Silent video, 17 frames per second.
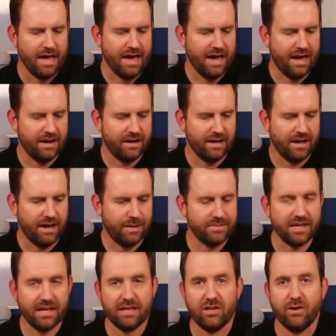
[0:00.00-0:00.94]
And uh, I'm
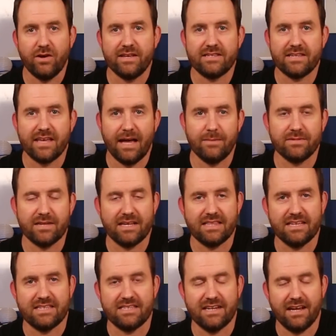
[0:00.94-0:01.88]
telling you, it's times like
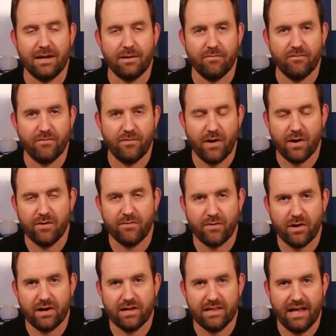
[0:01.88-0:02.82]
this that I am very,
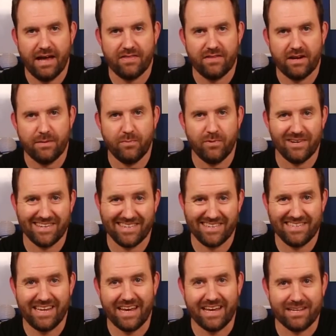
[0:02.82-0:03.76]
very glad that I put a
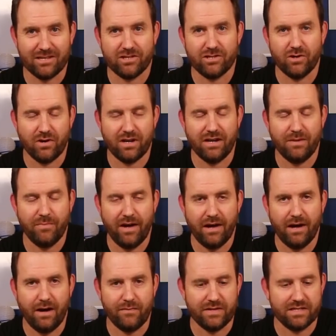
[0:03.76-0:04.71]
second circuit in
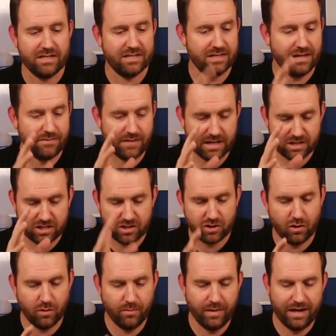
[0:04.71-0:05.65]
my office because I've got
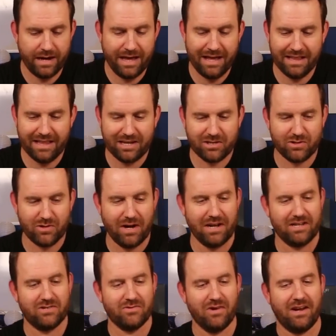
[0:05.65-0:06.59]
so many
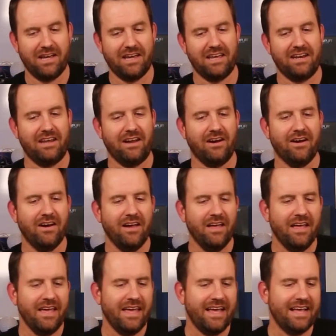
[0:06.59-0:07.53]
electronics running in here.
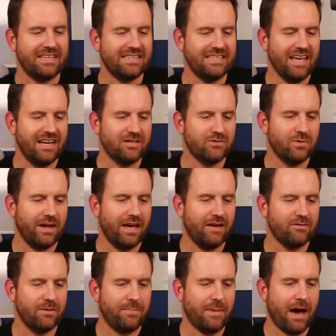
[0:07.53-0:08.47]
It's nice when I
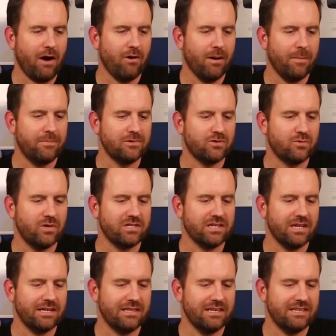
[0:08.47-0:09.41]
have to power up a switch
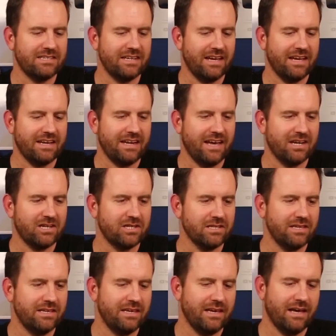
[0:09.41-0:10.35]
like this that I can
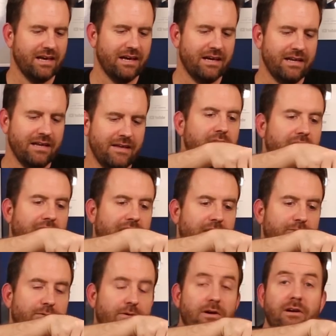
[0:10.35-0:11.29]
actually uh,
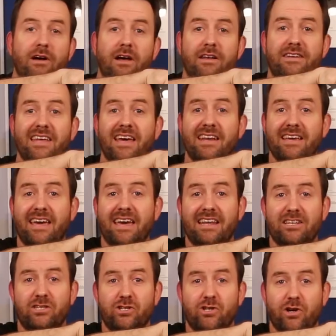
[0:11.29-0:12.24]
have a
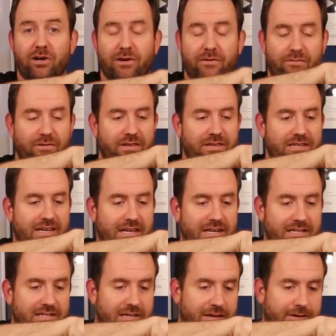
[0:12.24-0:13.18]
dedicated circuit for this kind
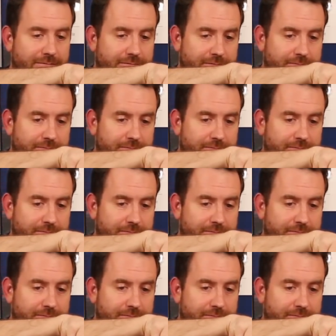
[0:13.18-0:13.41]
of stuff.